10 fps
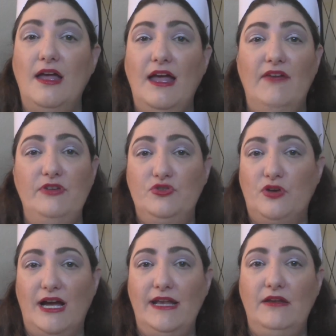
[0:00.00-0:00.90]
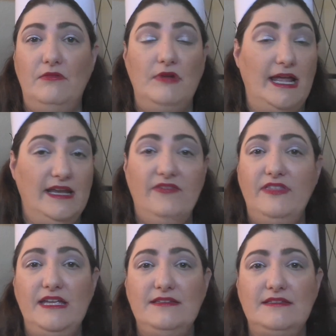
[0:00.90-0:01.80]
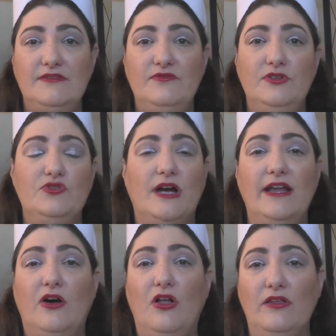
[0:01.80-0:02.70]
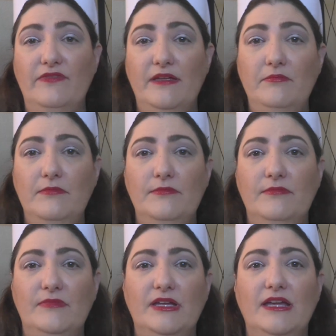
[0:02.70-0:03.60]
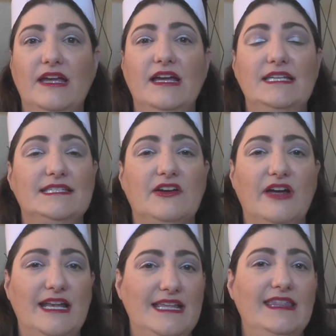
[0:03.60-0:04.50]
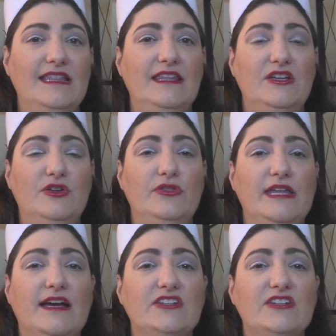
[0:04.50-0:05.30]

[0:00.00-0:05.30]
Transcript: Have you tried any of these? Have you tried all of them? Is there anything that you think I